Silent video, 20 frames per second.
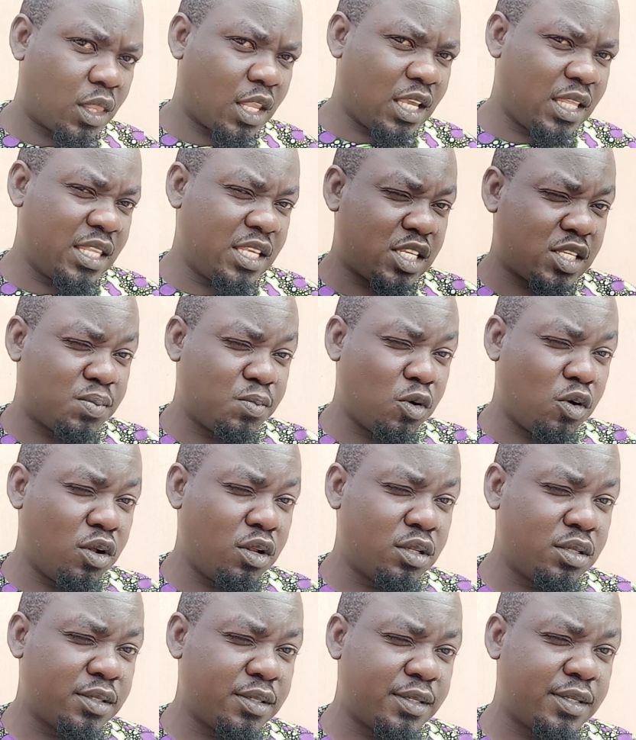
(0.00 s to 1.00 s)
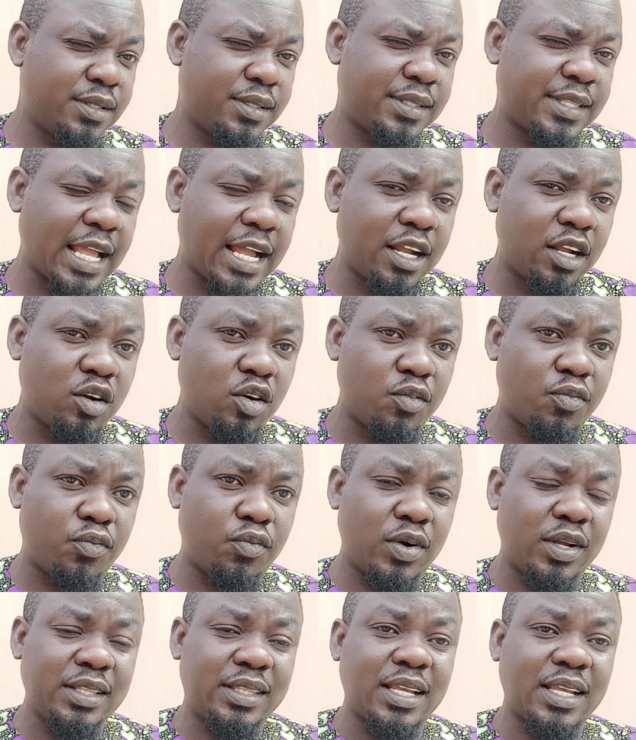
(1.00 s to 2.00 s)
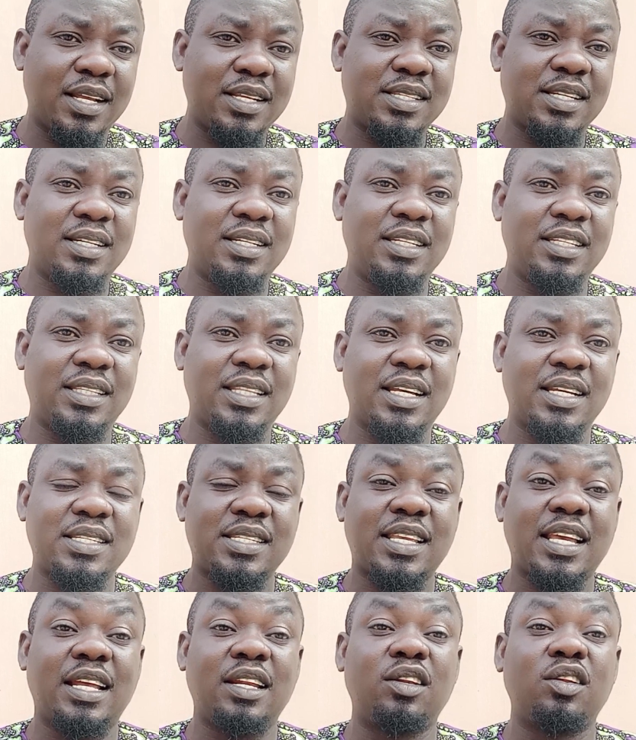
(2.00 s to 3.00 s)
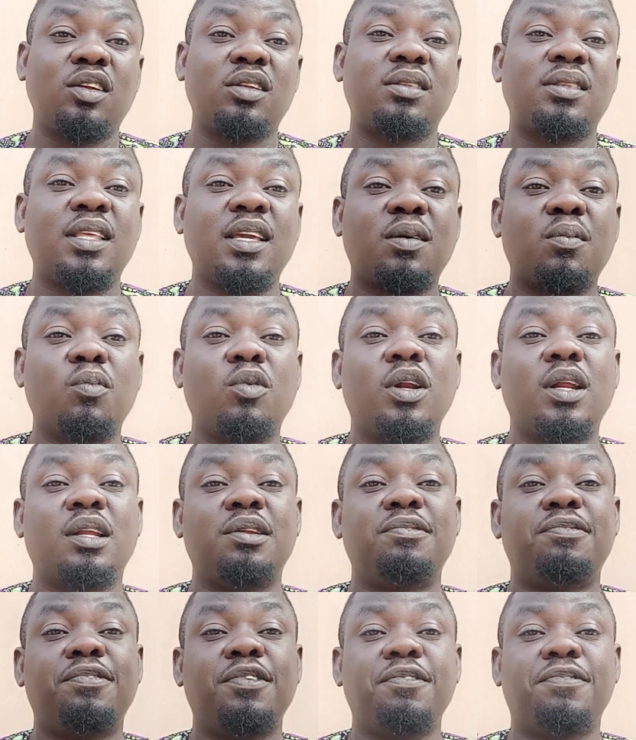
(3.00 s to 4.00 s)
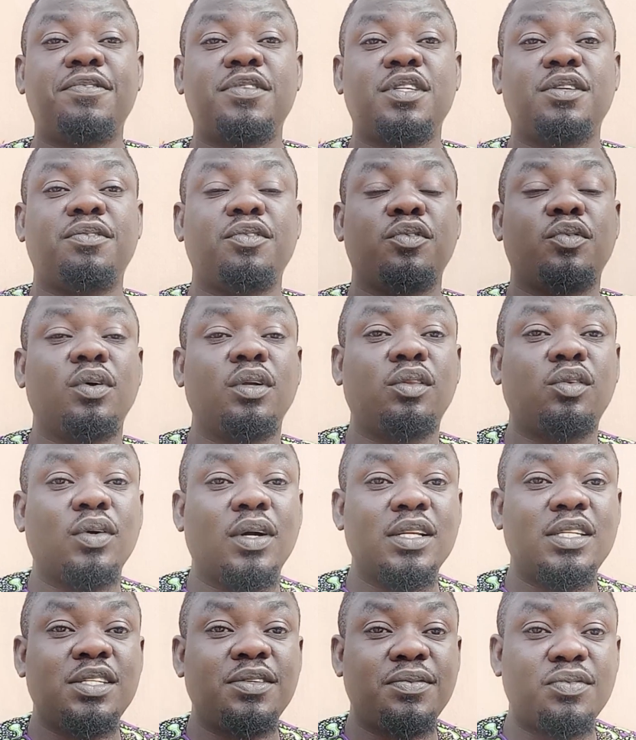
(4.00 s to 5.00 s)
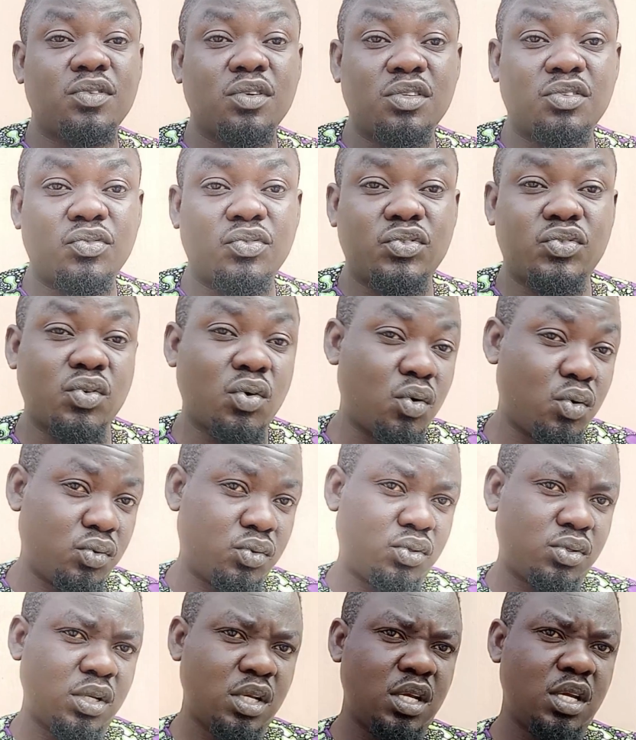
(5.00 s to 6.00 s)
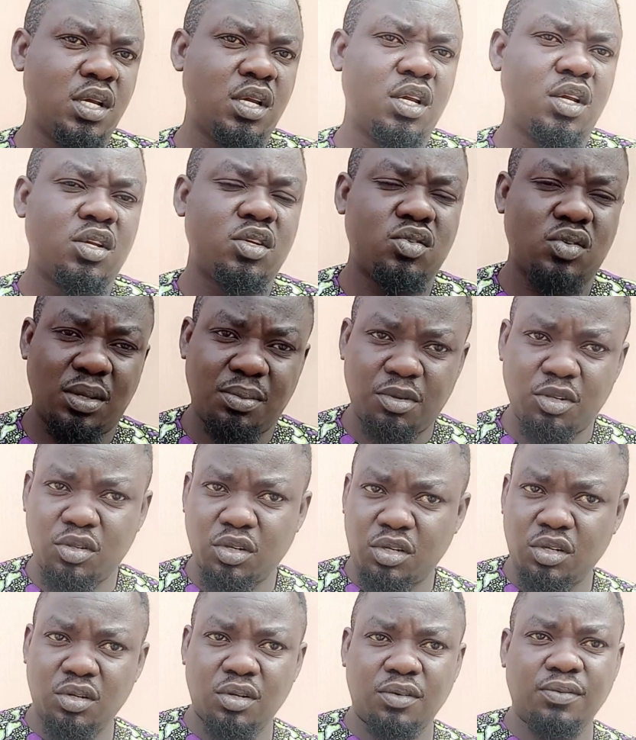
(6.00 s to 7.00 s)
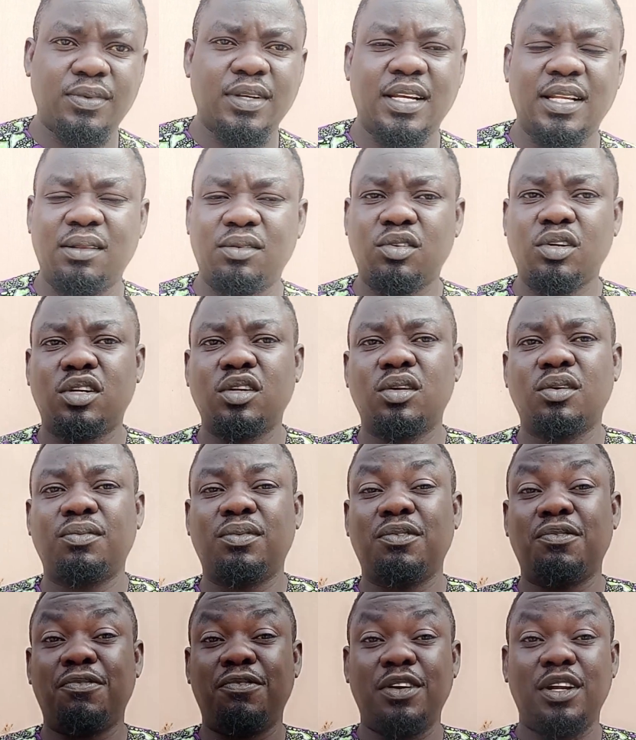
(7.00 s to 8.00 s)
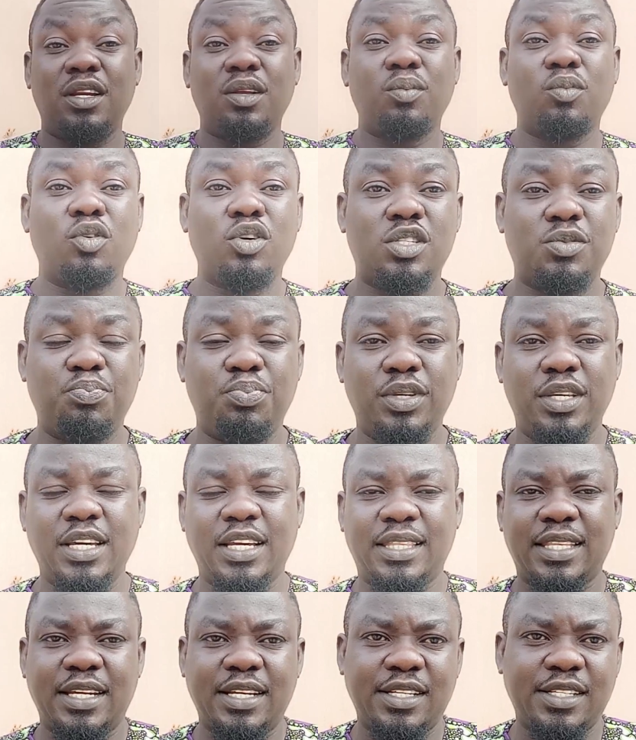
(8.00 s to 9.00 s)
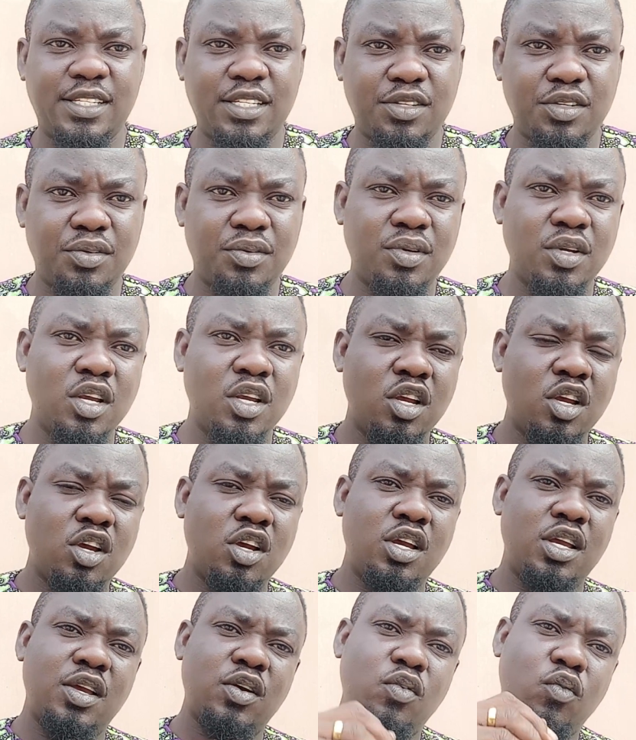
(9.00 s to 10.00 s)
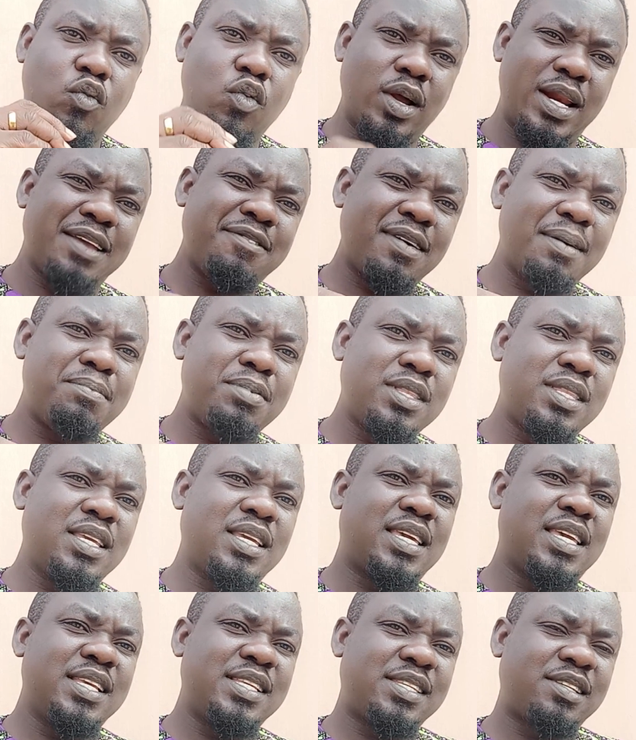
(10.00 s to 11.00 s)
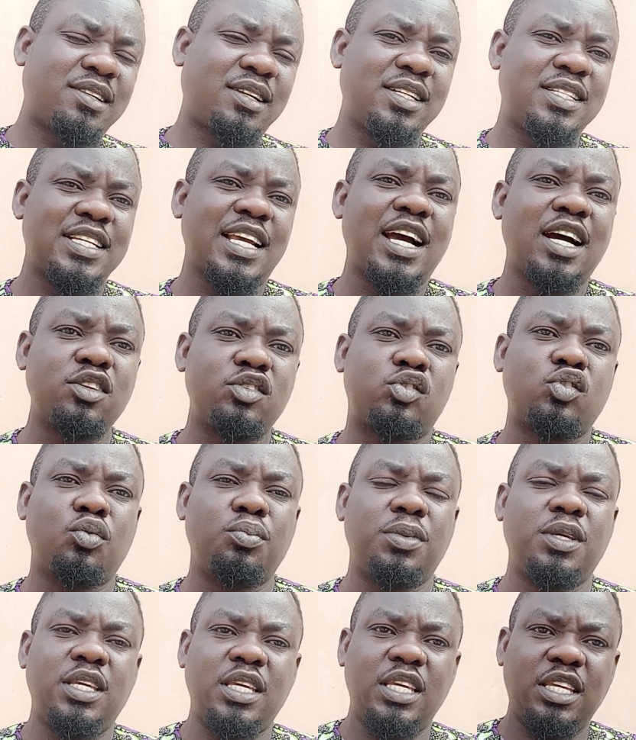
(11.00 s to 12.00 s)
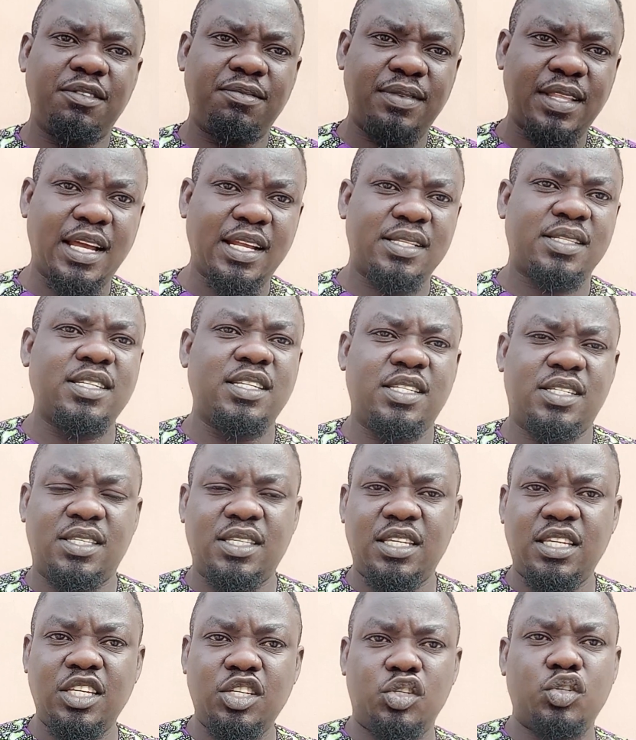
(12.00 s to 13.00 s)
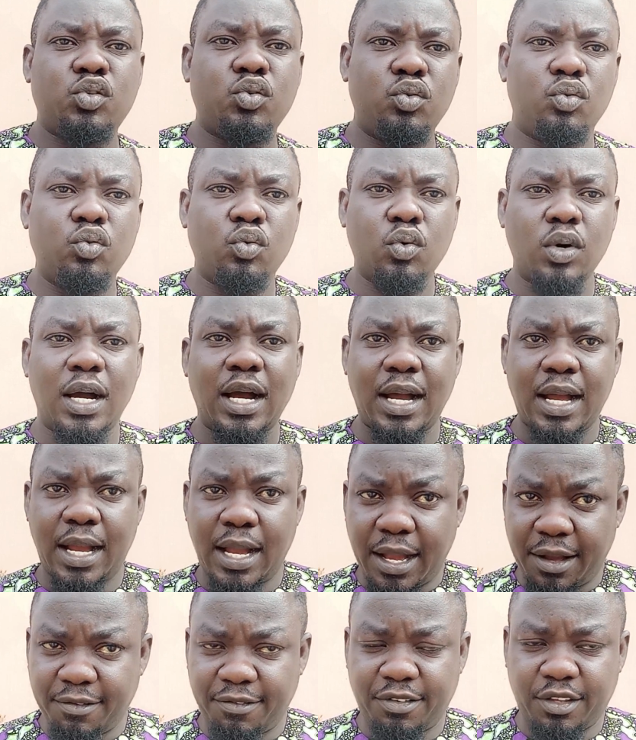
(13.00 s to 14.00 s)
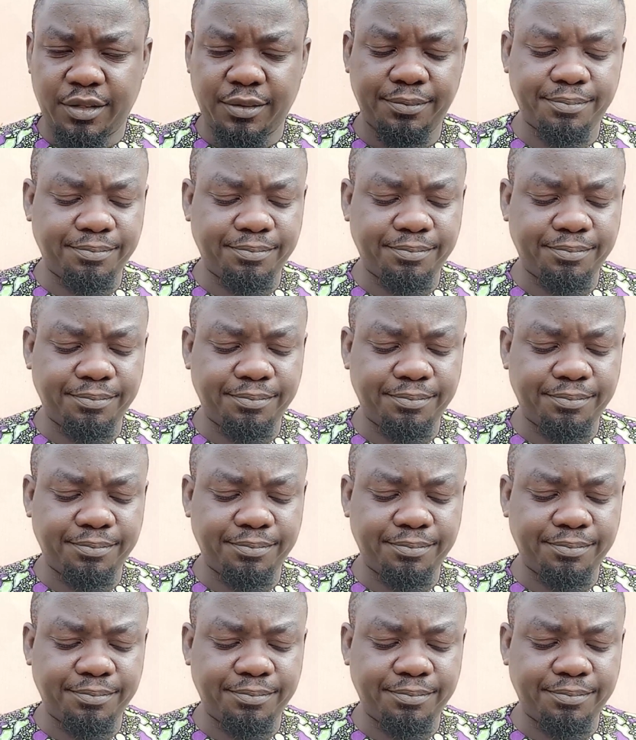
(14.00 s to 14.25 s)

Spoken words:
The small tank of 1,000 liters cannot take more than 50 if you want to achieve such results. So I'm not talking of that. I'm talking of very much bigger tanks. So whatever be the case, reach out to me if that is the issue you are having.